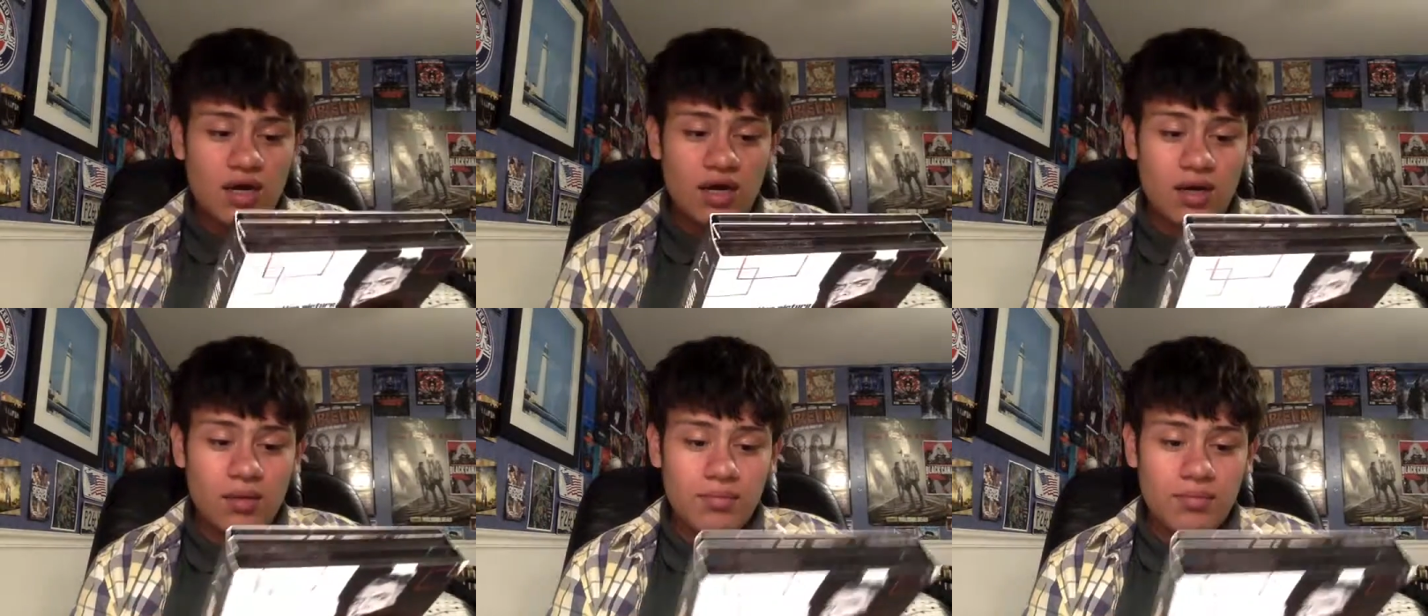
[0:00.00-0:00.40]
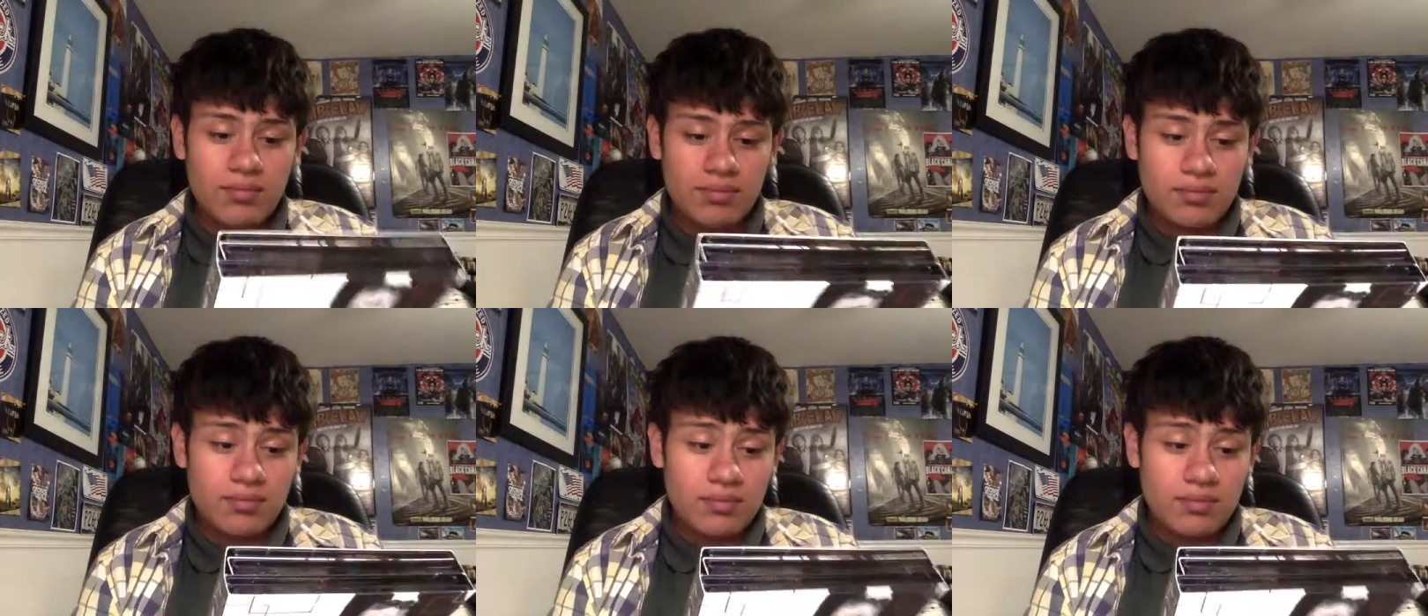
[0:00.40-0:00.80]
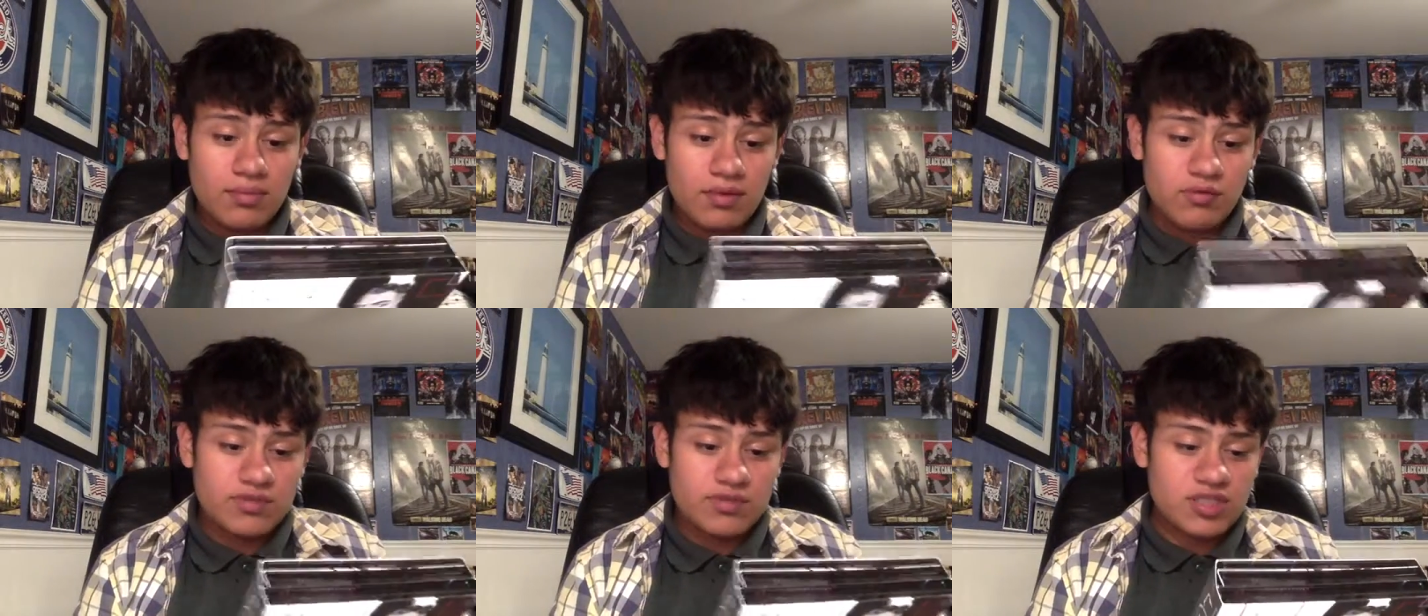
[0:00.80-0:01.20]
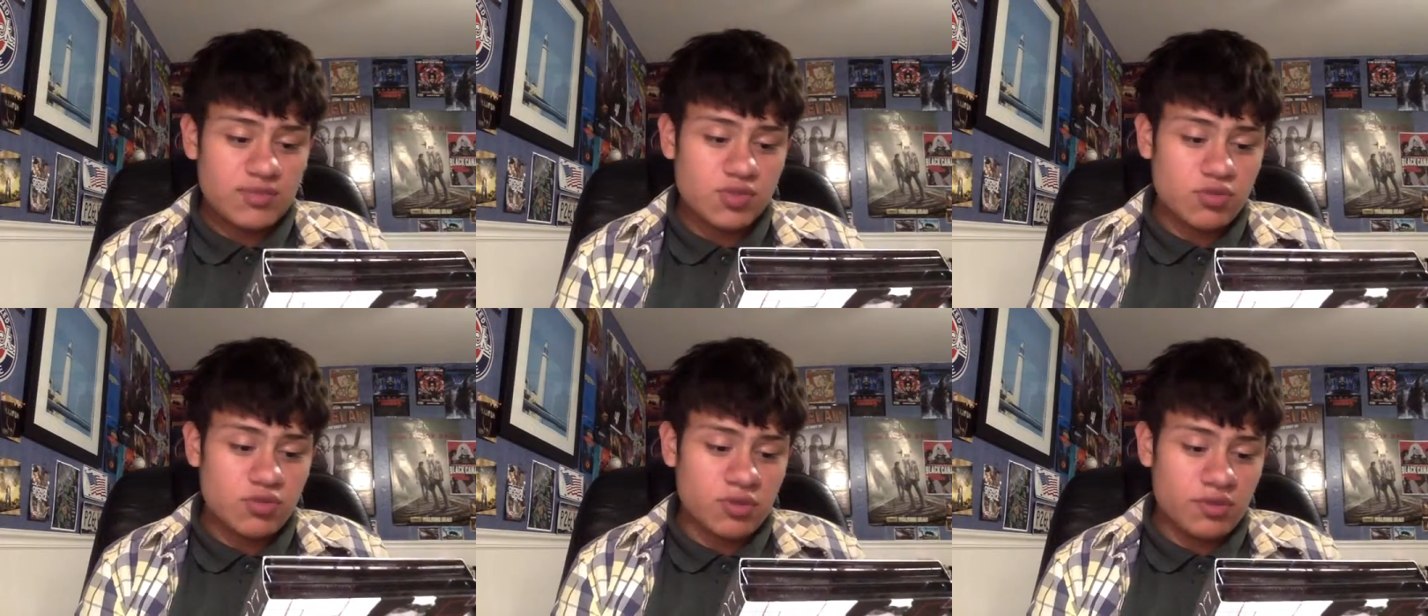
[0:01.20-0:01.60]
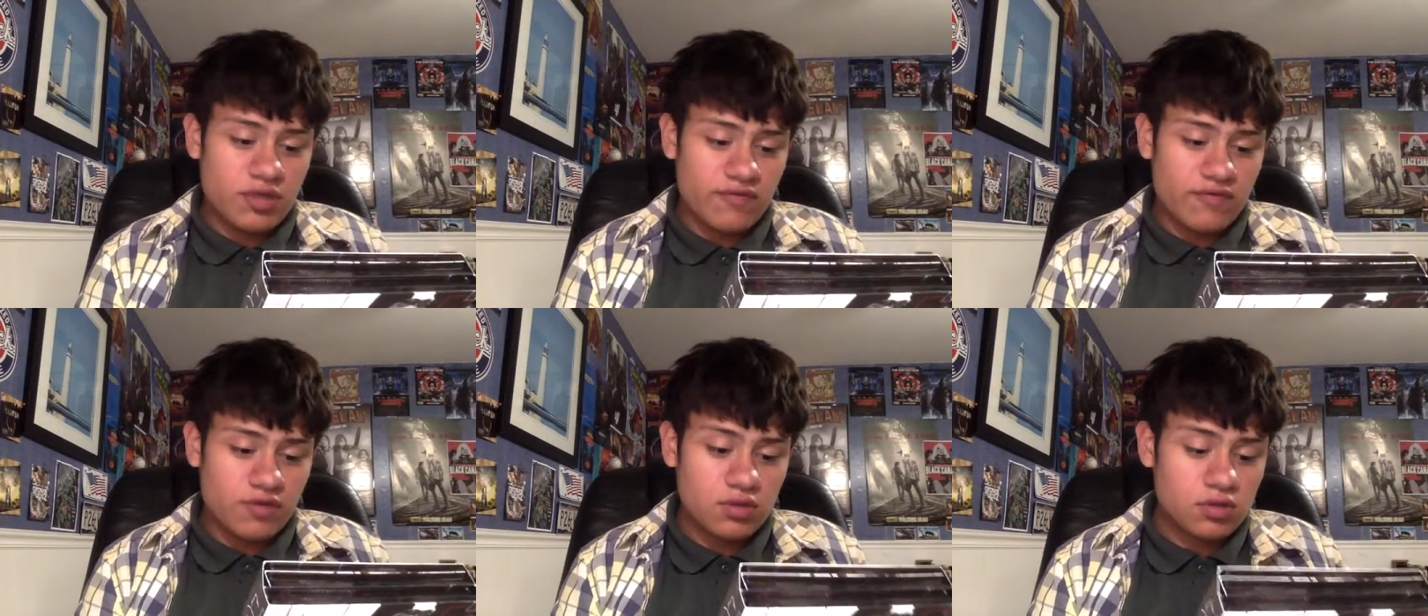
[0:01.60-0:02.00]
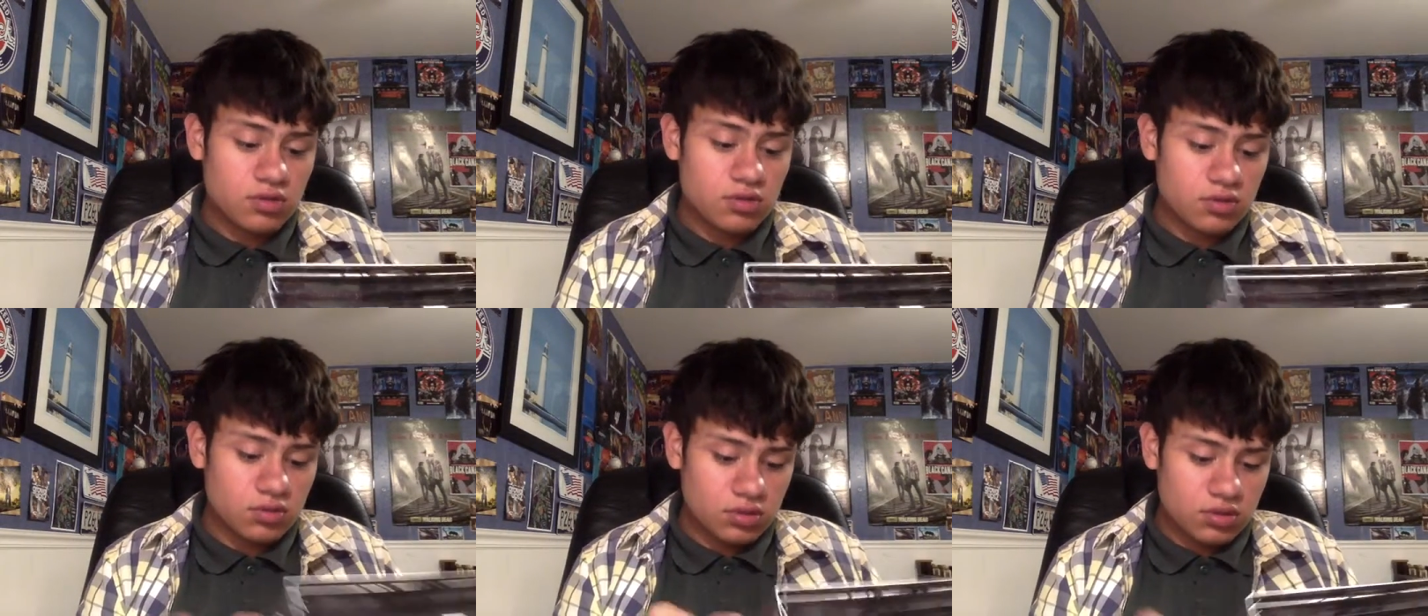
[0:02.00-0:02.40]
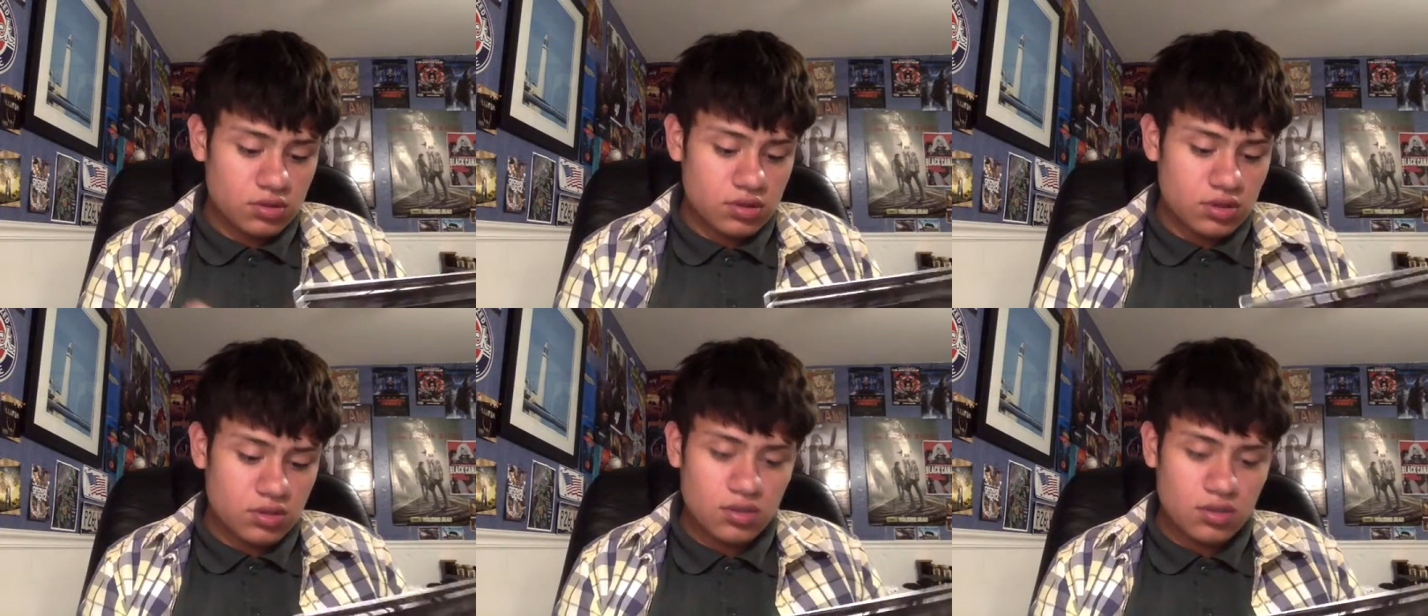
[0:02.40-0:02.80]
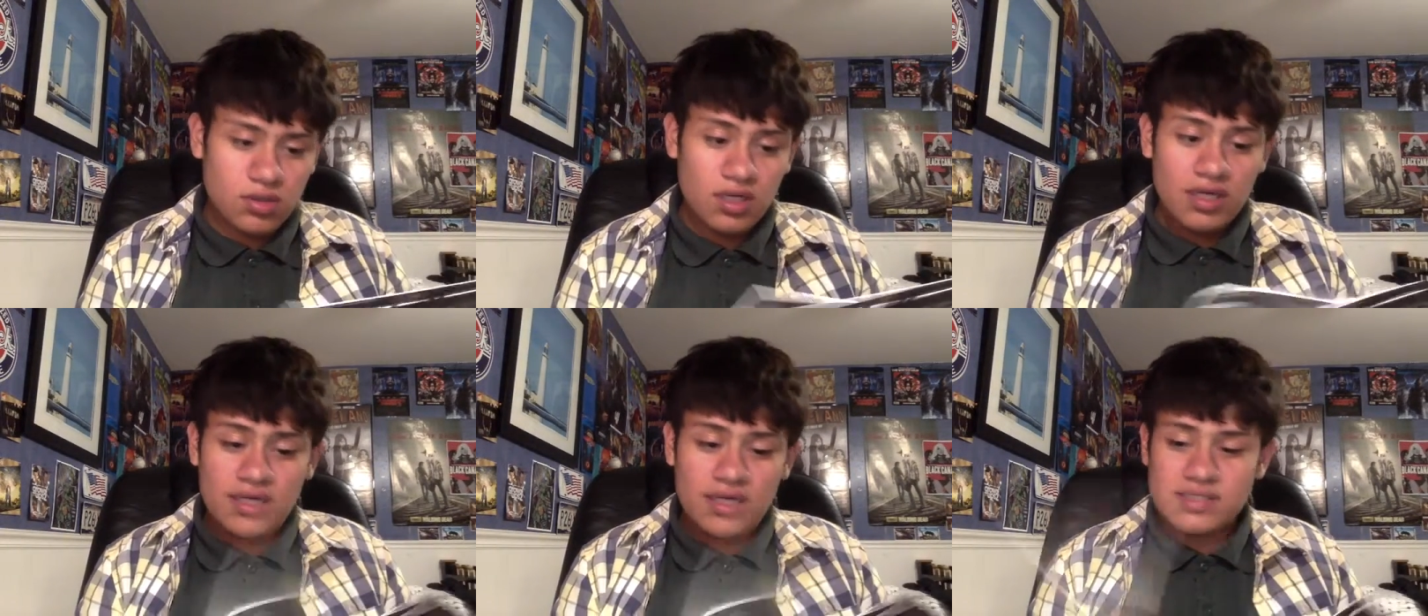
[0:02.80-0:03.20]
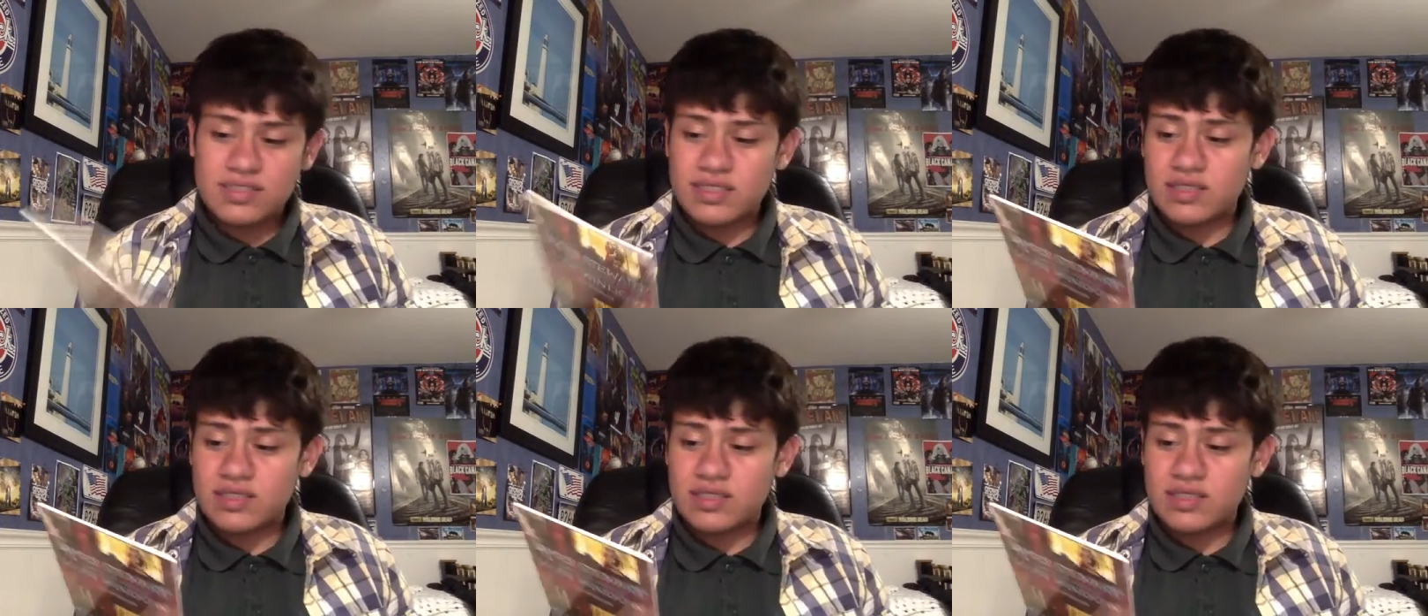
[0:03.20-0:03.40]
James Stewart in Africa. This is